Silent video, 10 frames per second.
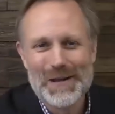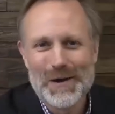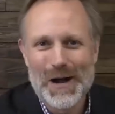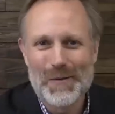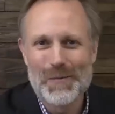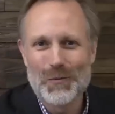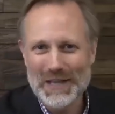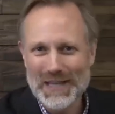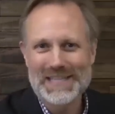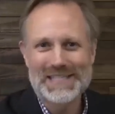um, and would
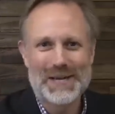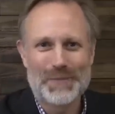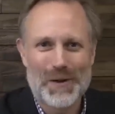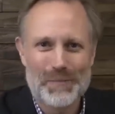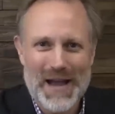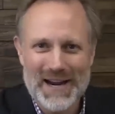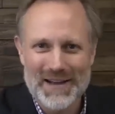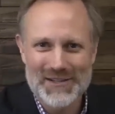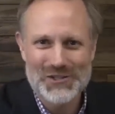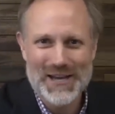like to see him come back
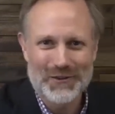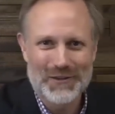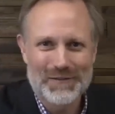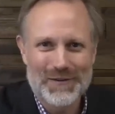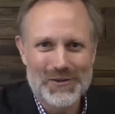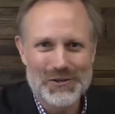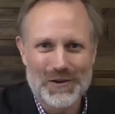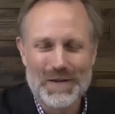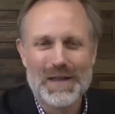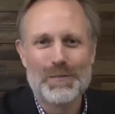on the channel in the future,